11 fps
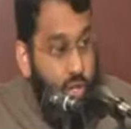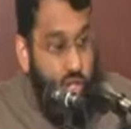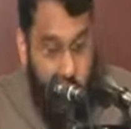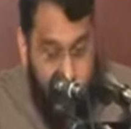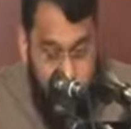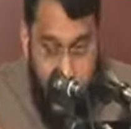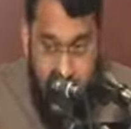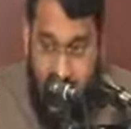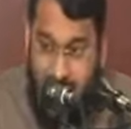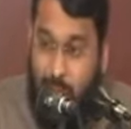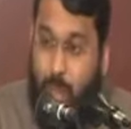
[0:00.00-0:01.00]
shelter in
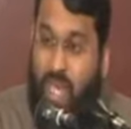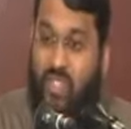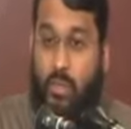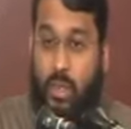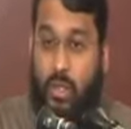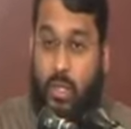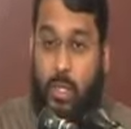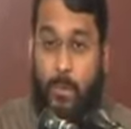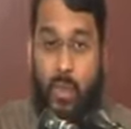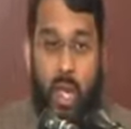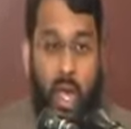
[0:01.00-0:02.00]
these basements.
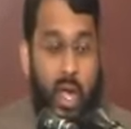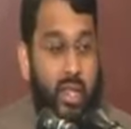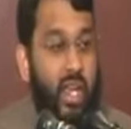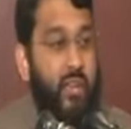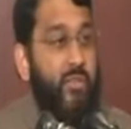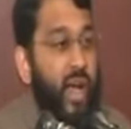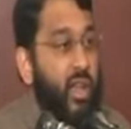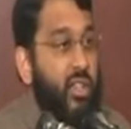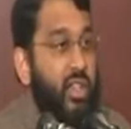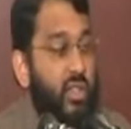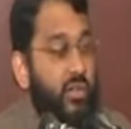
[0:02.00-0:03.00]
And the
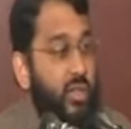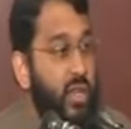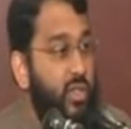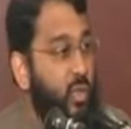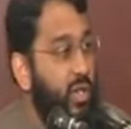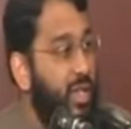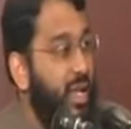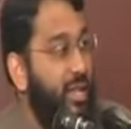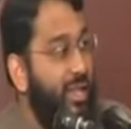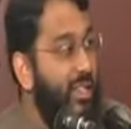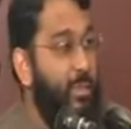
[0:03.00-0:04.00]
advantage of this was
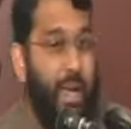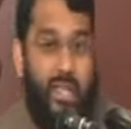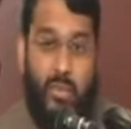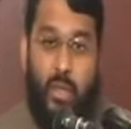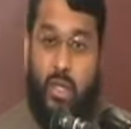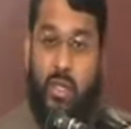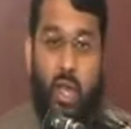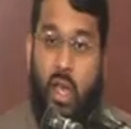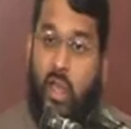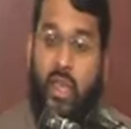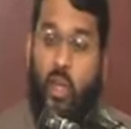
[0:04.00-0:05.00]
that these basements,
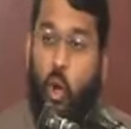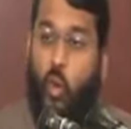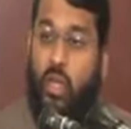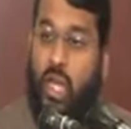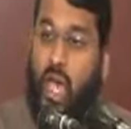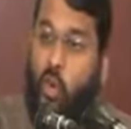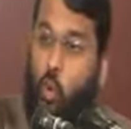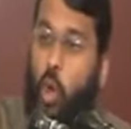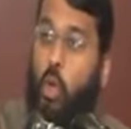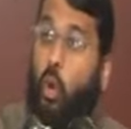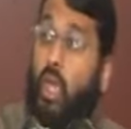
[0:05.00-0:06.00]
they only had
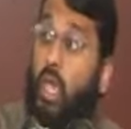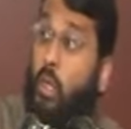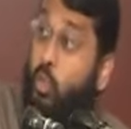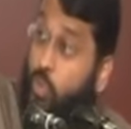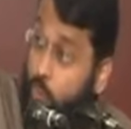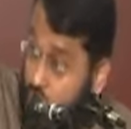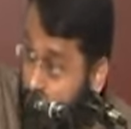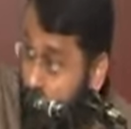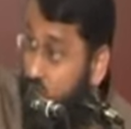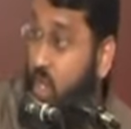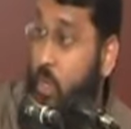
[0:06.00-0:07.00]
one way in, which was
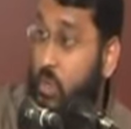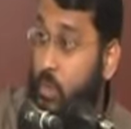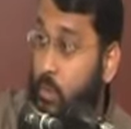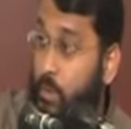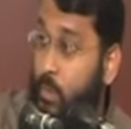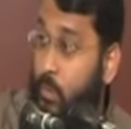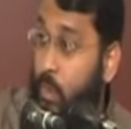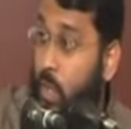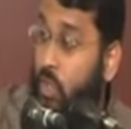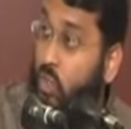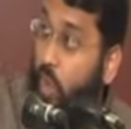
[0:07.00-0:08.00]
those stairs.
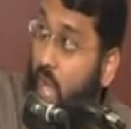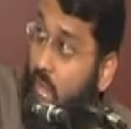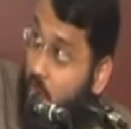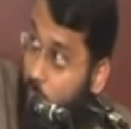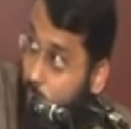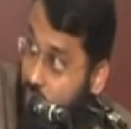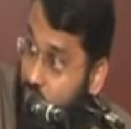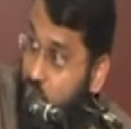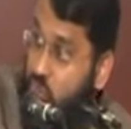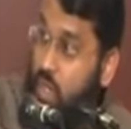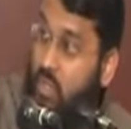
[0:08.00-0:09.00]
So any
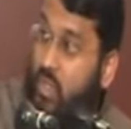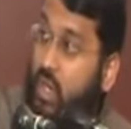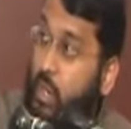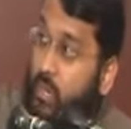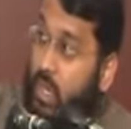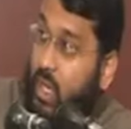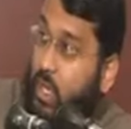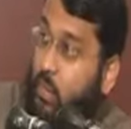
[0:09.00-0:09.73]
person tries to come, they can